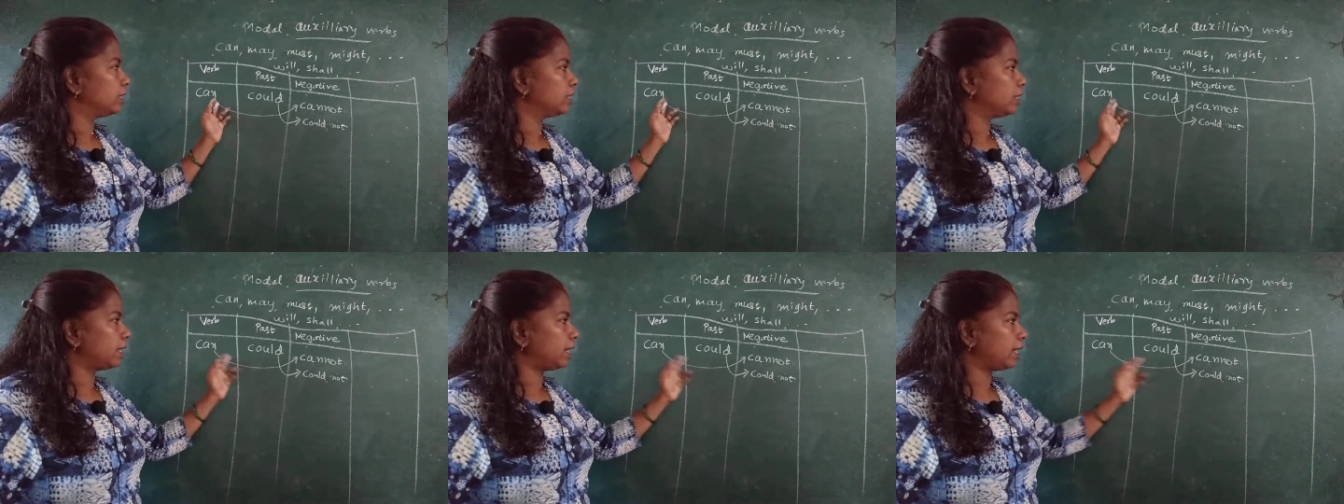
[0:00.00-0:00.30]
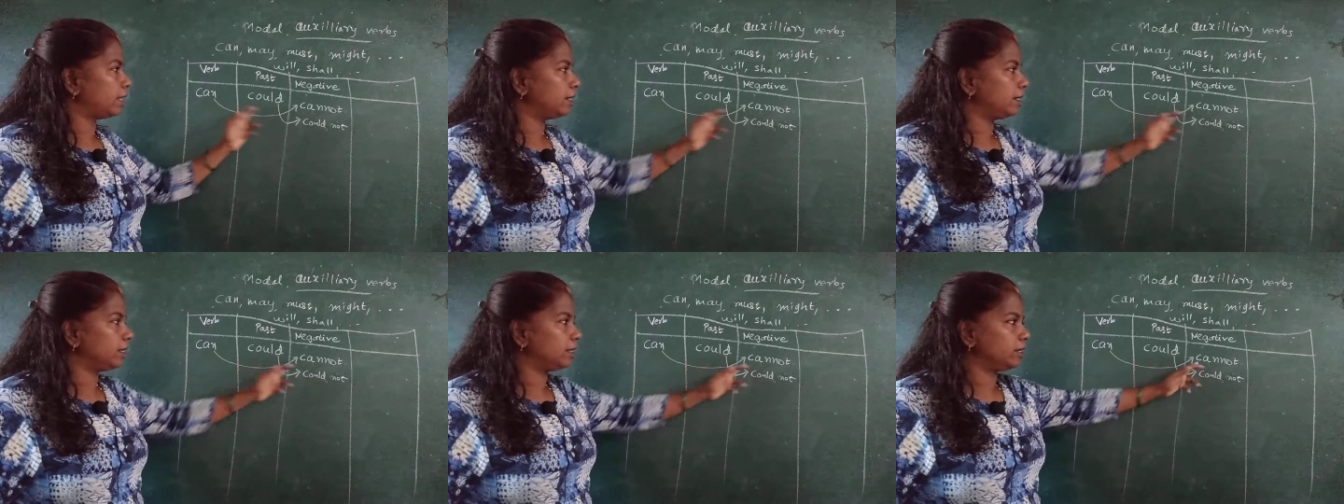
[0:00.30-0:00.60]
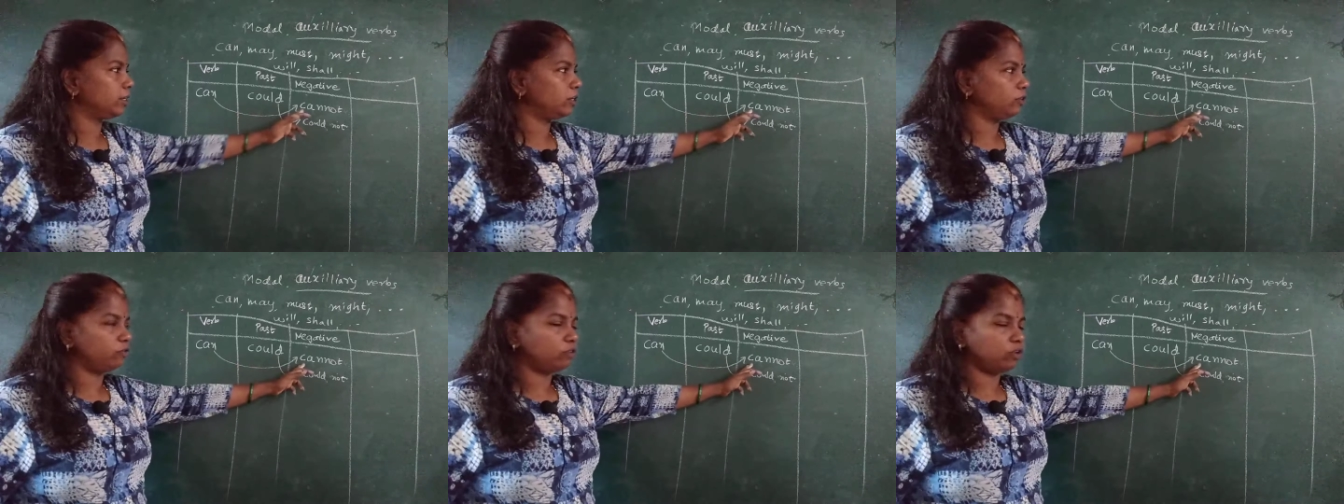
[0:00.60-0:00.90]
can
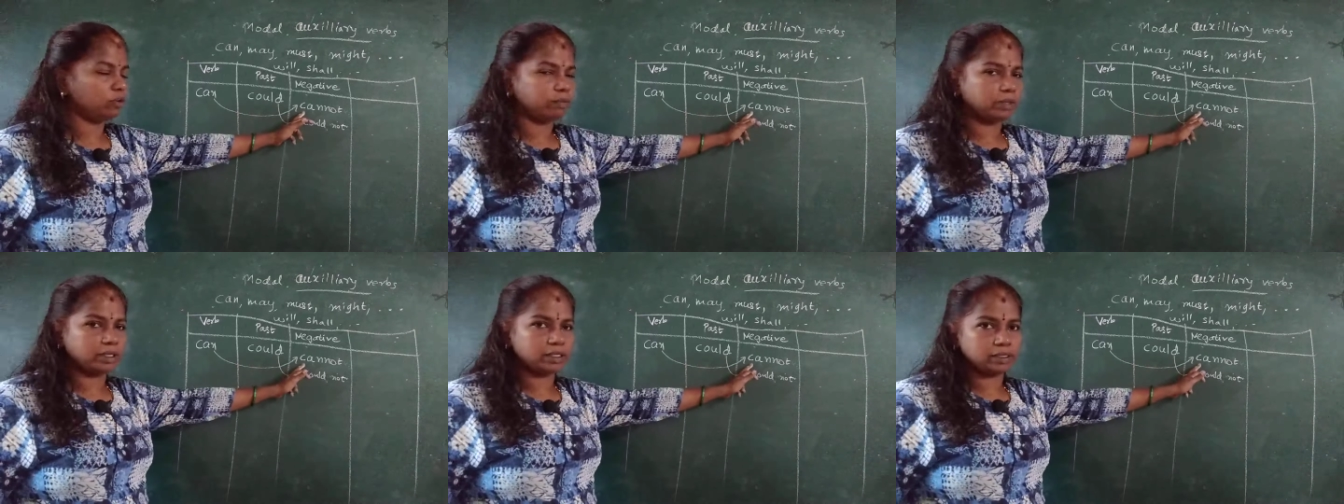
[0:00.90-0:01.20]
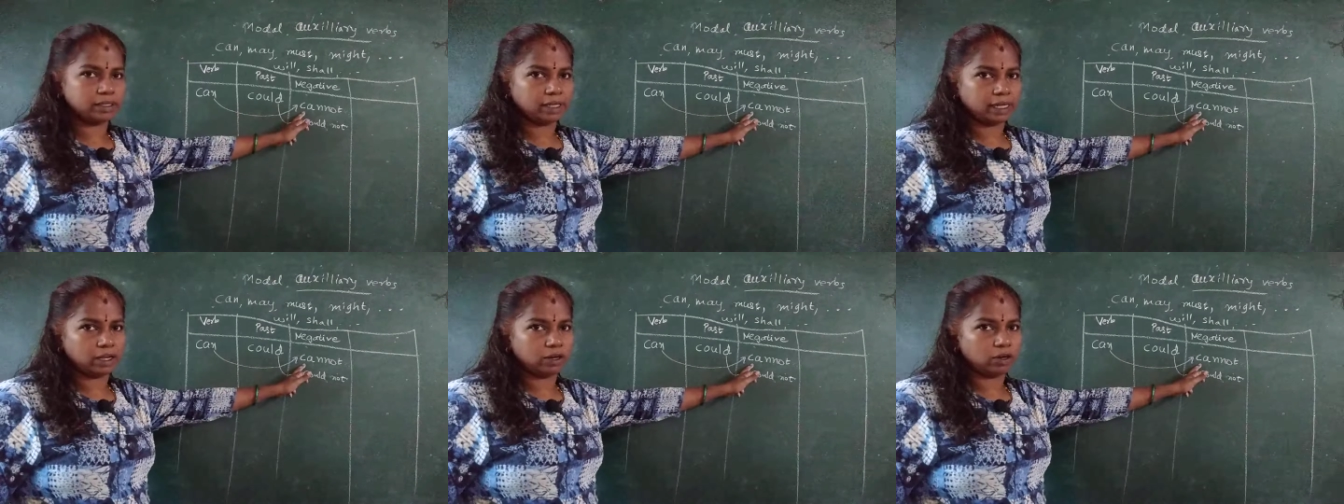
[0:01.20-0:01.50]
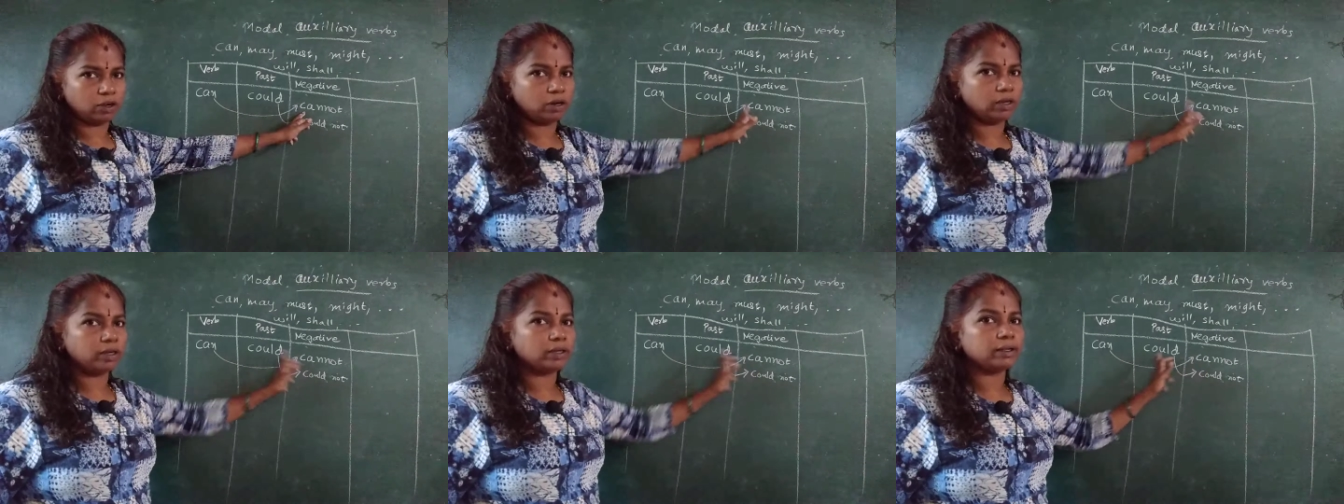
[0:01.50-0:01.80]
negative form is
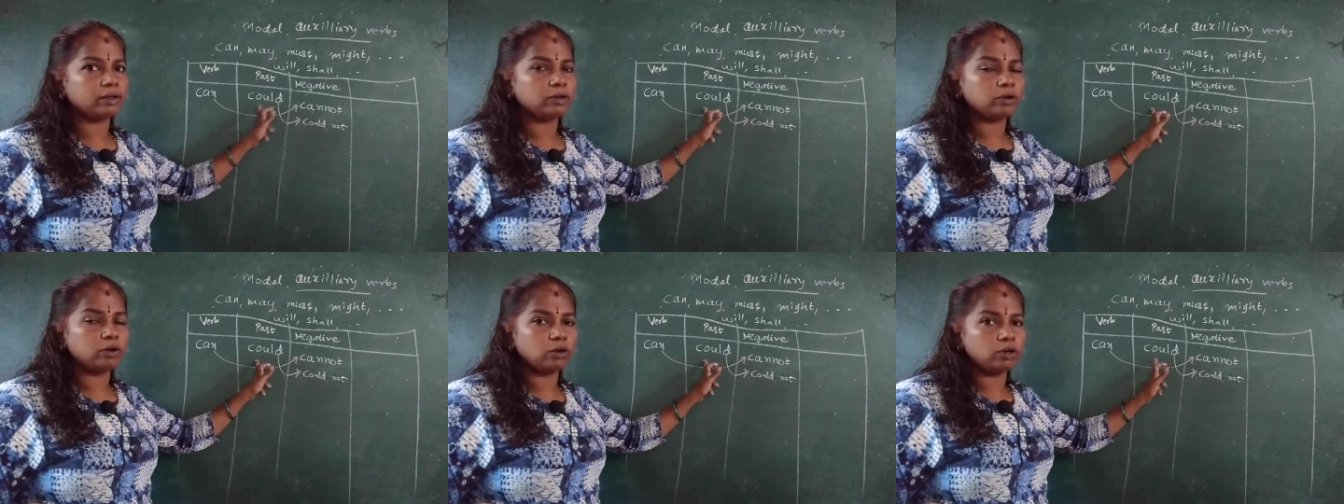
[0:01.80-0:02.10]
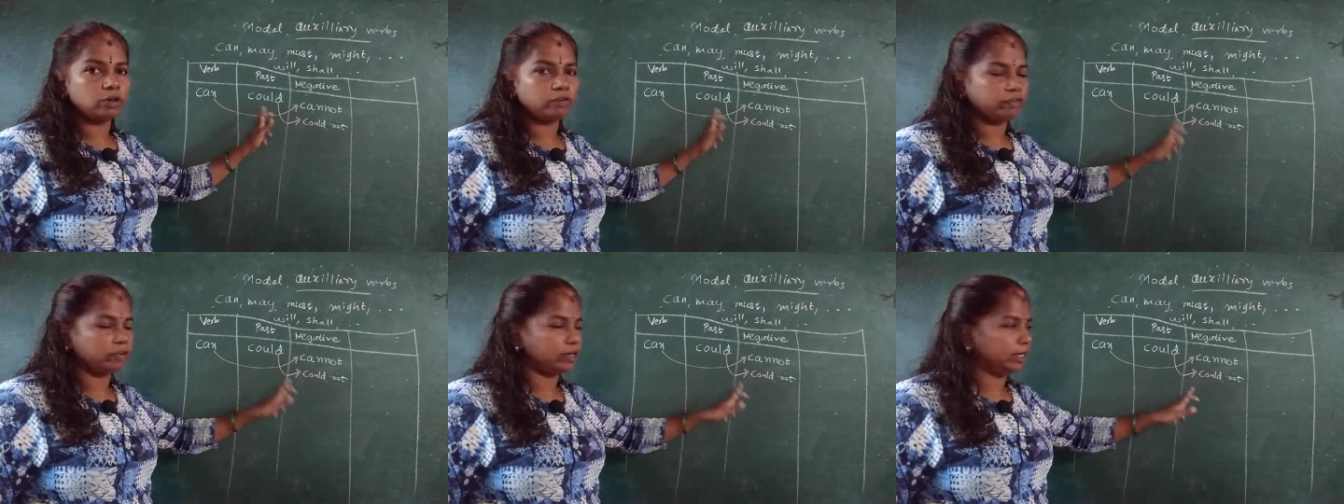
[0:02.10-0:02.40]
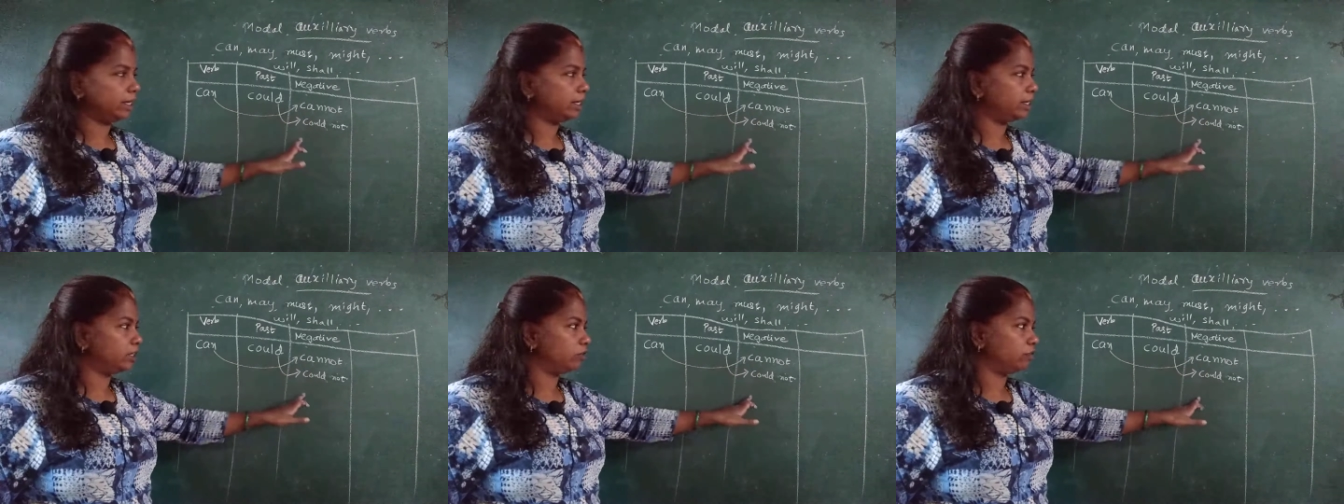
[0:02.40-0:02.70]
cannot, could
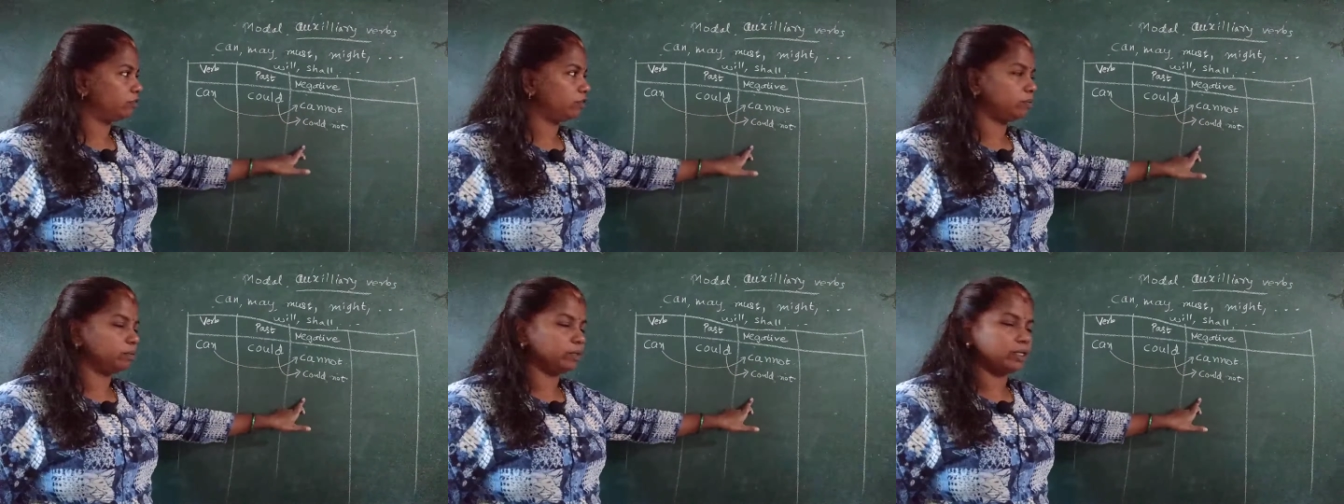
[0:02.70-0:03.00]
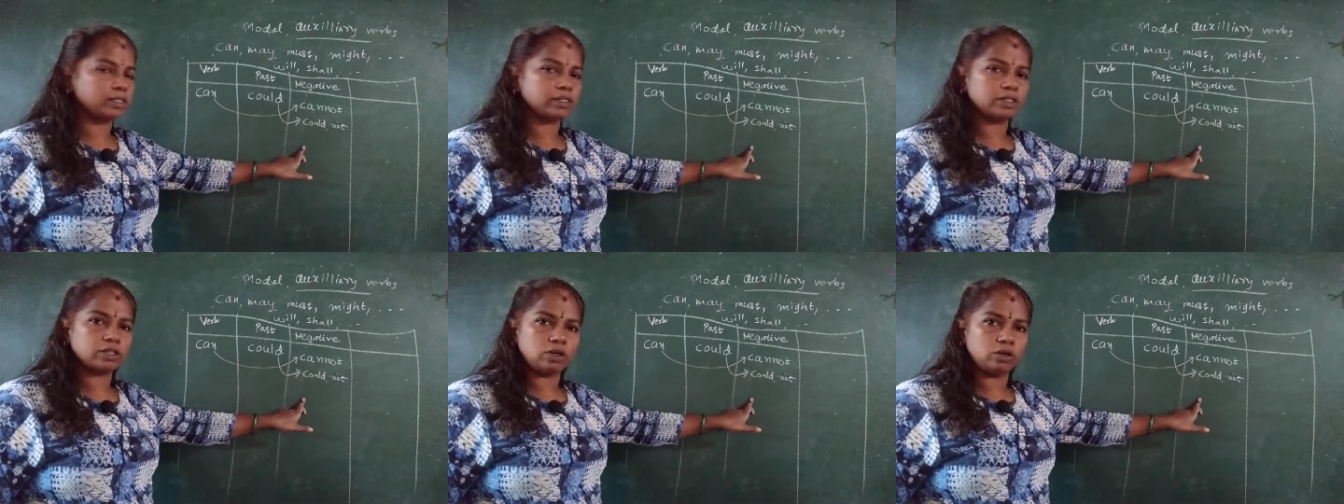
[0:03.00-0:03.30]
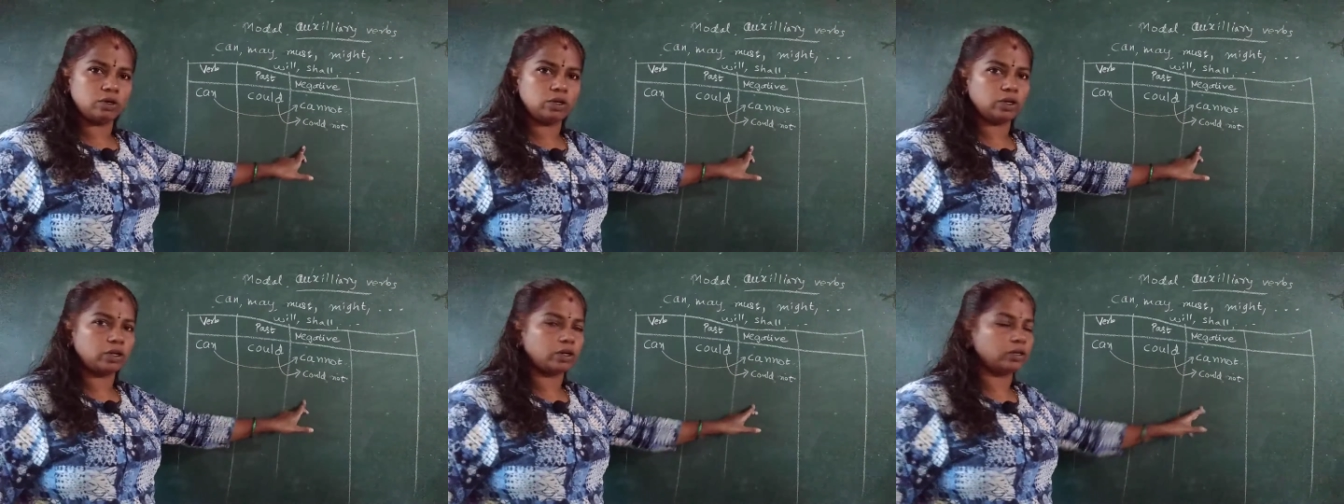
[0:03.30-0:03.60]
negative form is
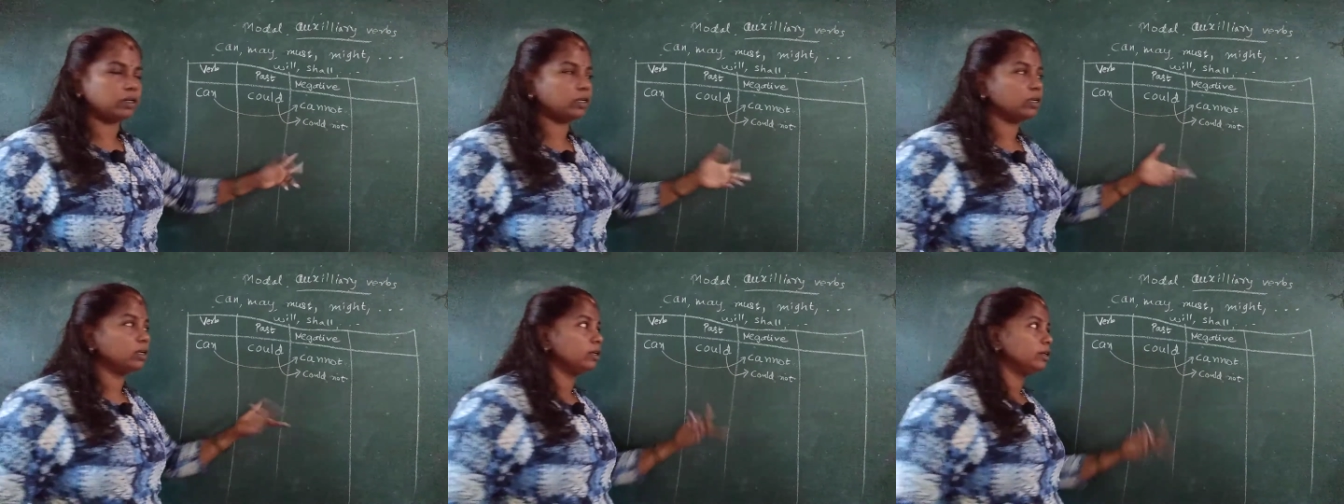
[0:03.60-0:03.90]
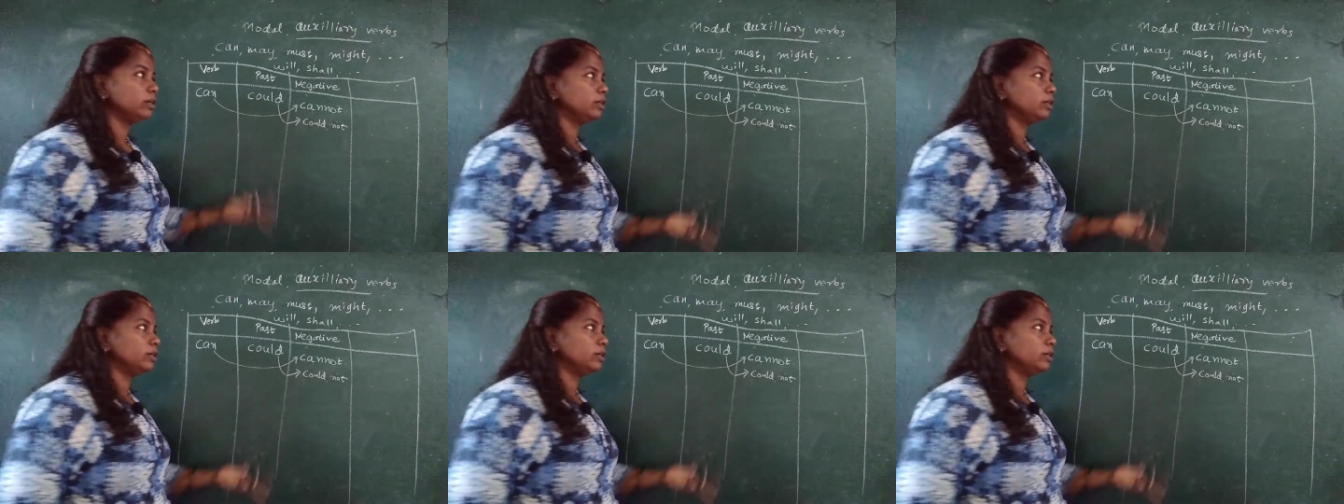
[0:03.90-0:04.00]
could not.